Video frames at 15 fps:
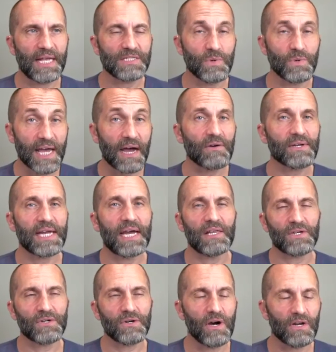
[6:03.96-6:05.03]
without
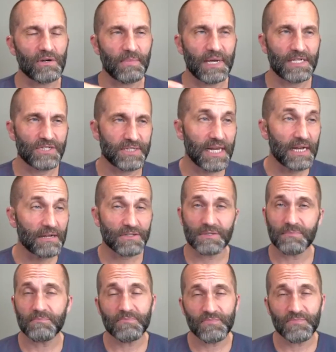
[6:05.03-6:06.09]
calendar automation. Now,
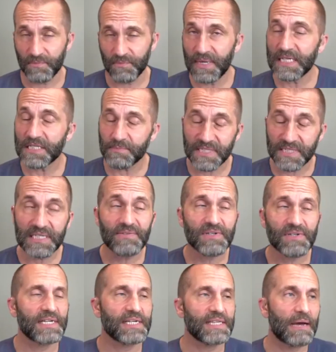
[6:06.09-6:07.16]
for me
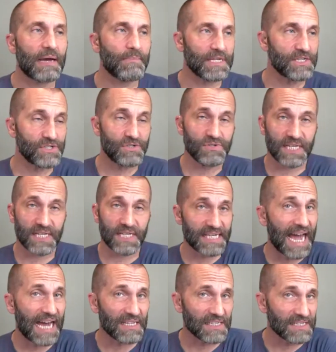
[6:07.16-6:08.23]
specifically, that means using
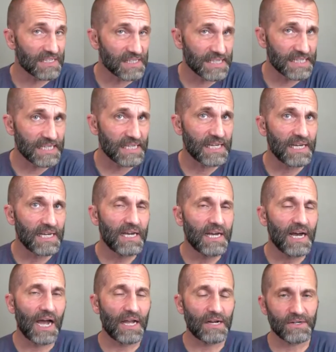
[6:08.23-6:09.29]
Calendly.
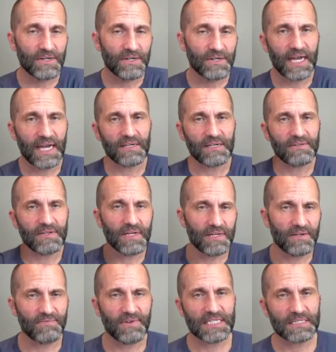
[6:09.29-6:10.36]
I already had an
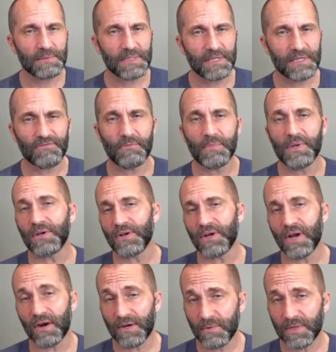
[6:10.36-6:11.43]
investment and a
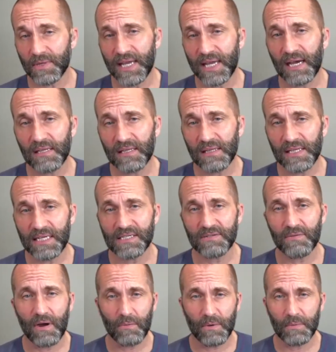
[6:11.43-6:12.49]
familiarity with Calendly, so
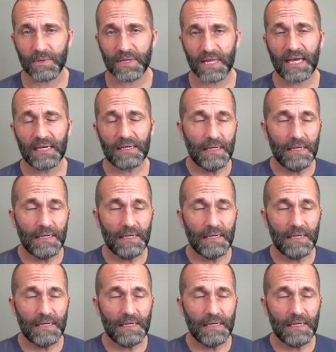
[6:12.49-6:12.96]
I went with that.